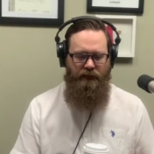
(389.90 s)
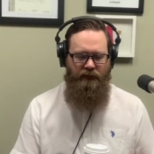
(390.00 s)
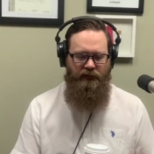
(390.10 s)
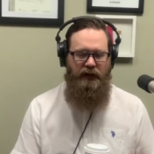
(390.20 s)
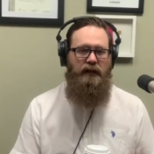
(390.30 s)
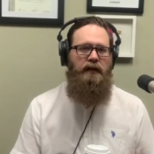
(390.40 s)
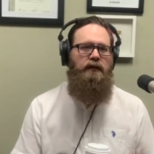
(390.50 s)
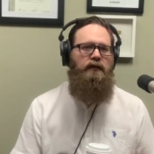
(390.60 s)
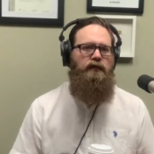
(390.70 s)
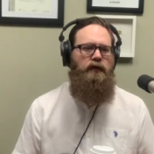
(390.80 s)

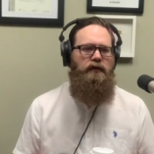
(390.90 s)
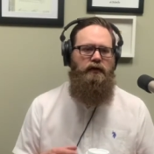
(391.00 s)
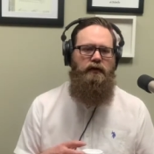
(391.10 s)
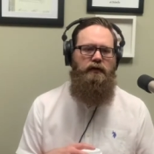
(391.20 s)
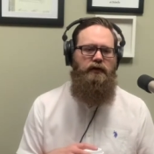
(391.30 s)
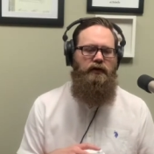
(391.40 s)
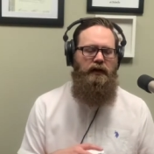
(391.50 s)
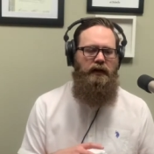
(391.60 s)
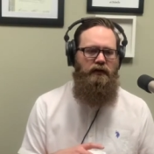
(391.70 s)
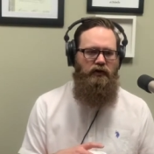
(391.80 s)
feelings for the church?
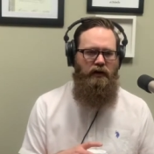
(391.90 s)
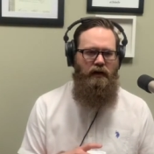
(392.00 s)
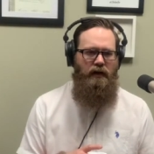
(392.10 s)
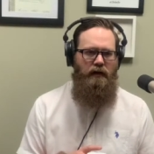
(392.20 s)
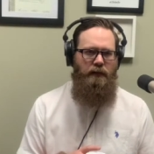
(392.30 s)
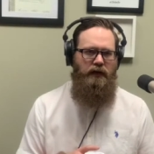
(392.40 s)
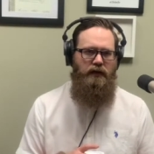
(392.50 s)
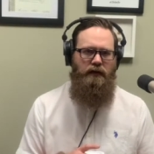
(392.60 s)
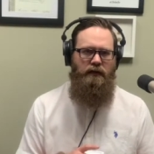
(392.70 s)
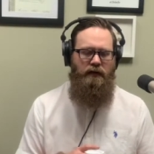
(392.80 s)
And she
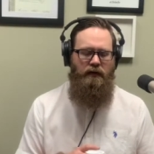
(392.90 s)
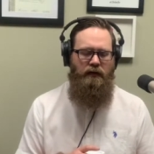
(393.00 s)
mentioned